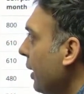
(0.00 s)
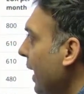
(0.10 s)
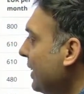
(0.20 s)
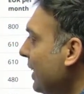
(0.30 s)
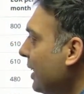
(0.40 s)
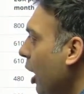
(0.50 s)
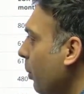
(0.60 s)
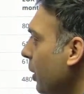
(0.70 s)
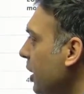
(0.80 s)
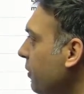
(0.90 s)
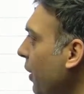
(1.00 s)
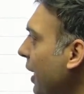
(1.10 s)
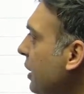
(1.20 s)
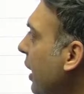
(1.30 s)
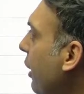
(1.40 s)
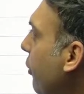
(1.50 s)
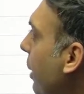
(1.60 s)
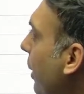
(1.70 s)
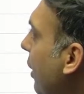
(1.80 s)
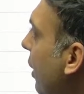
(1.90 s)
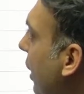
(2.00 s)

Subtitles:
Next is, how much is financial requirement